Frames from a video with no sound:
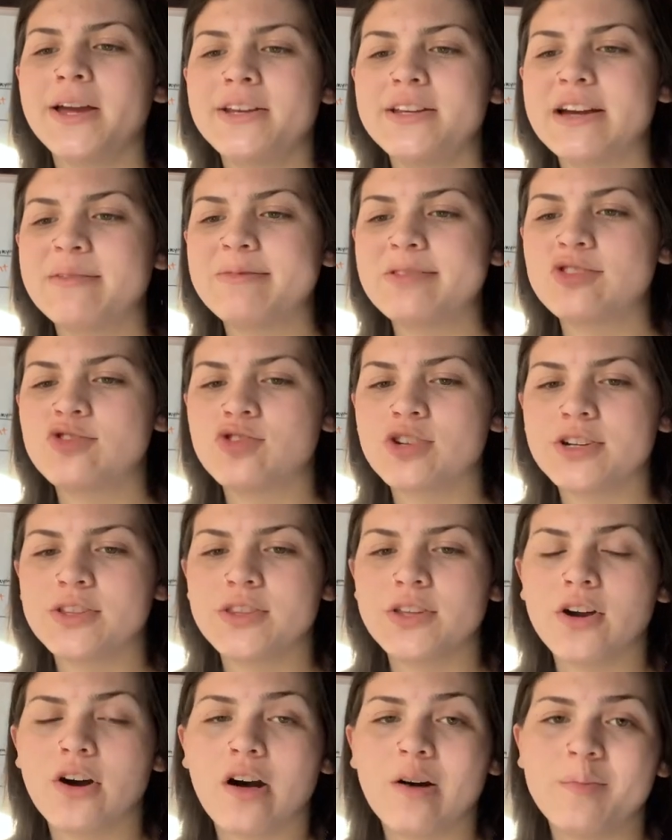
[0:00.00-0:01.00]
demonstrate
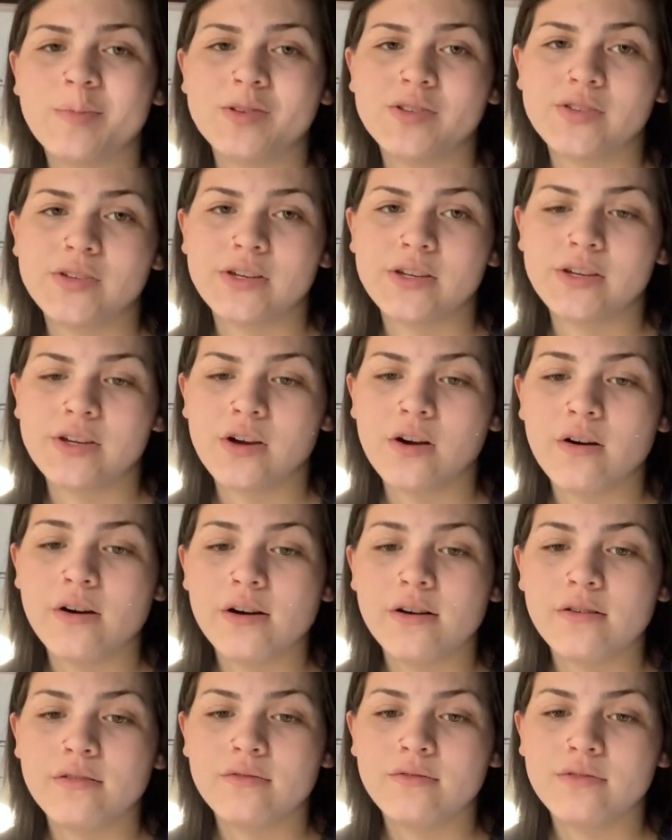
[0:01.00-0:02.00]
the opposite
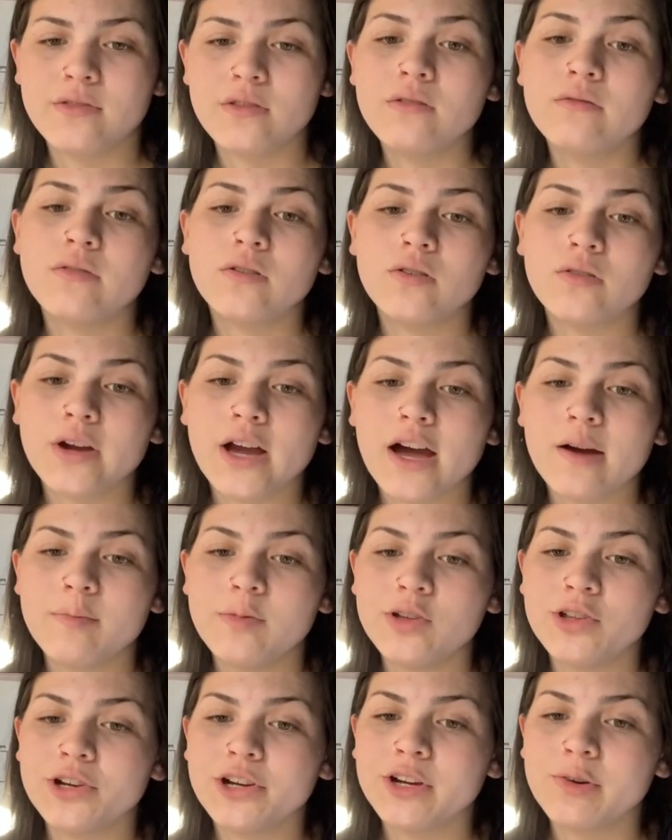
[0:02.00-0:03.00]
of the
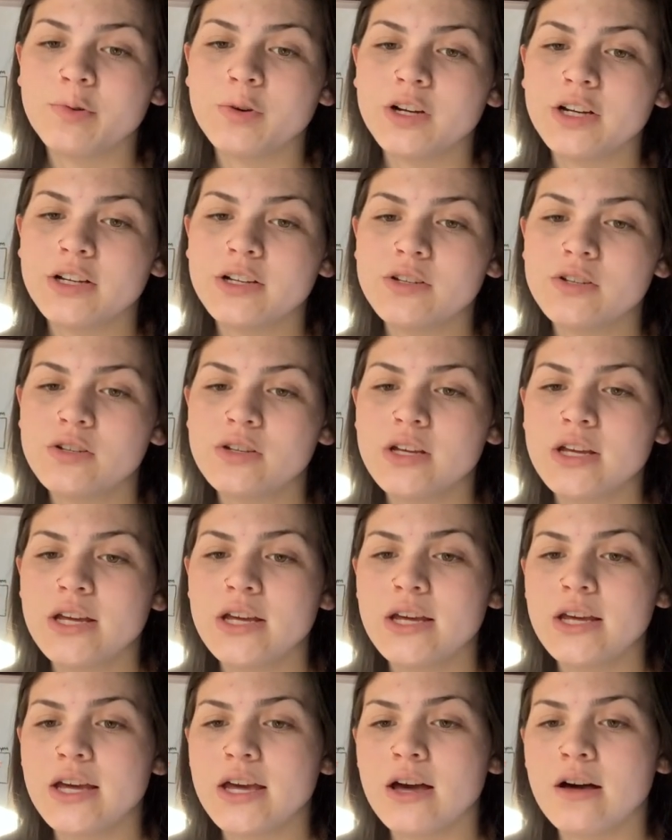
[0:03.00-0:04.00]
vocabulary word.
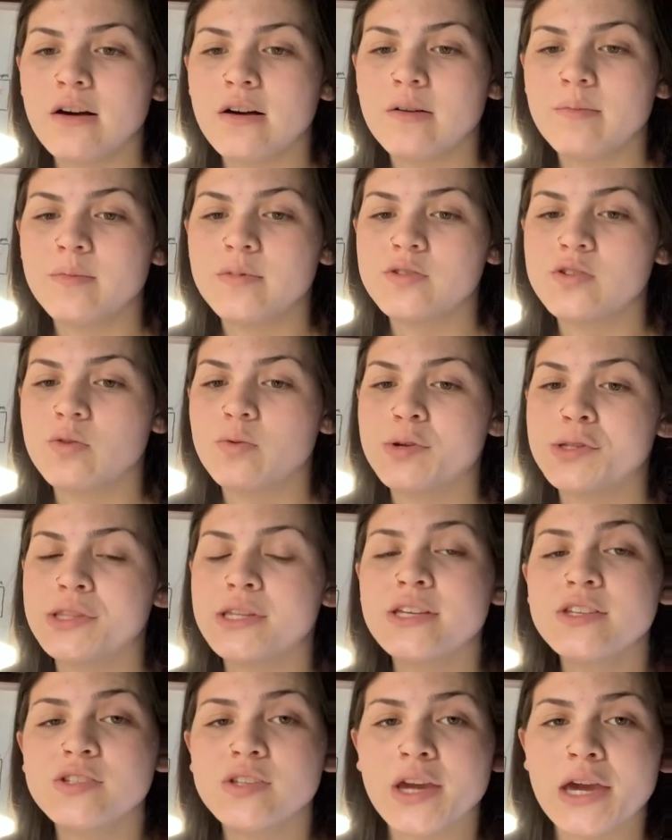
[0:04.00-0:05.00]
So in
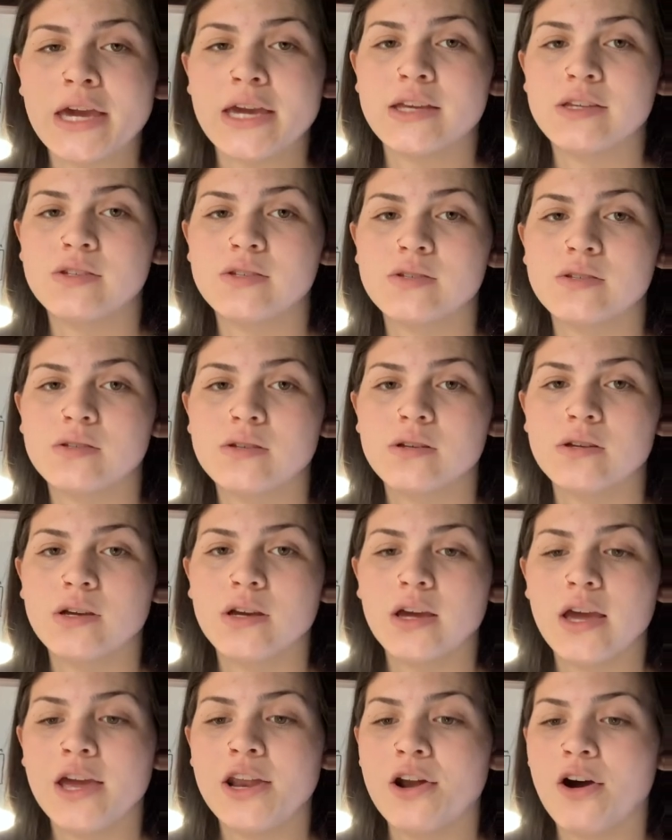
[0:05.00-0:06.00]
this case,
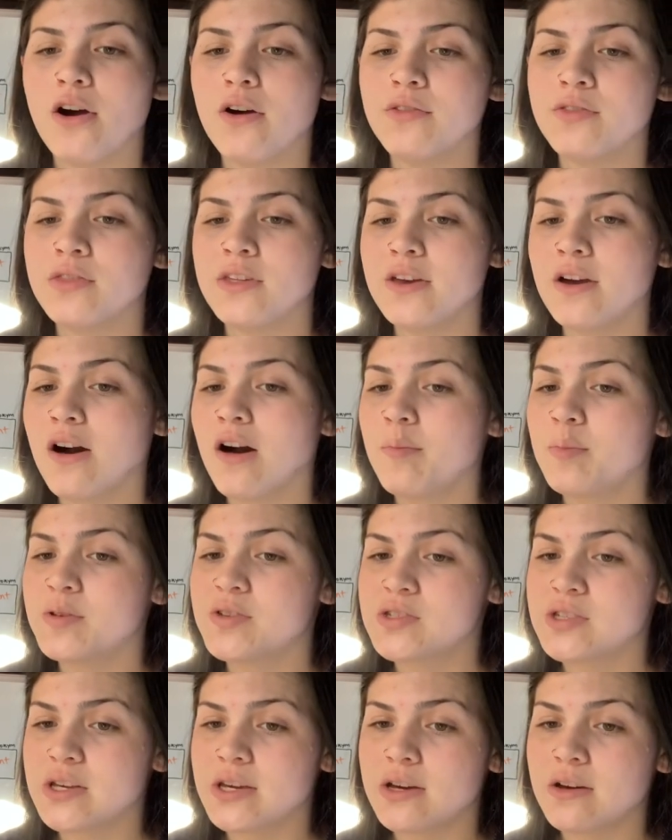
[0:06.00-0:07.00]
the
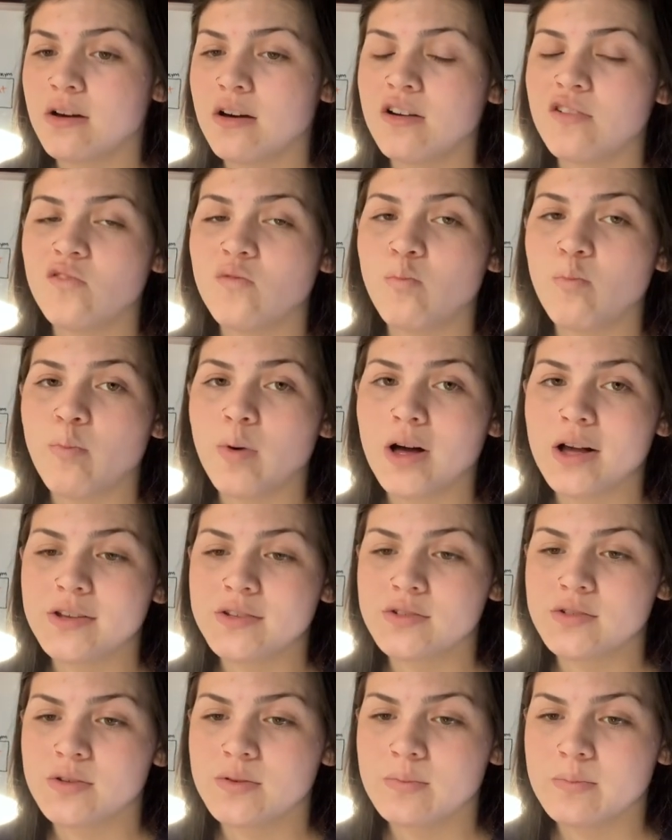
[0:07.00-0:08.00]
opposite of
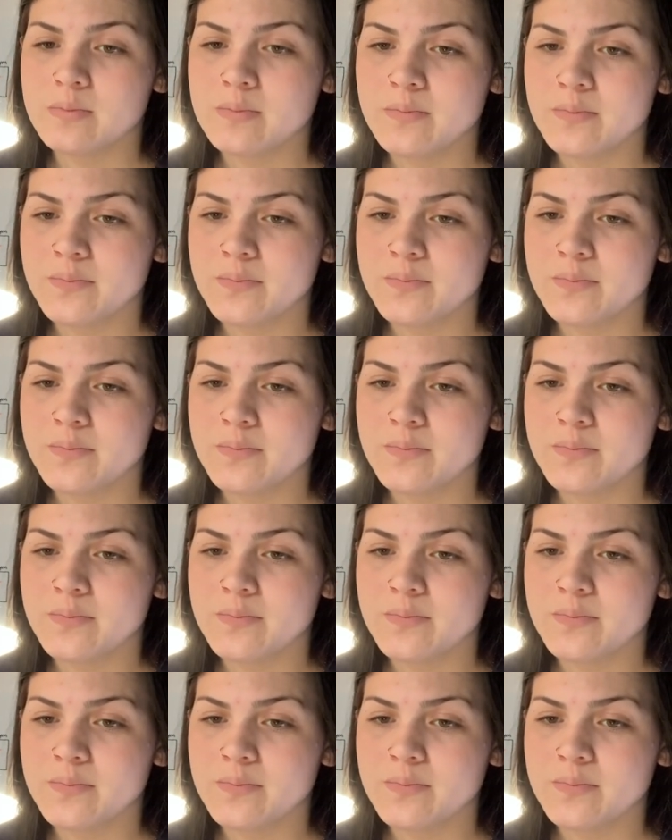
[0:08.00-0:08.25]
bosom.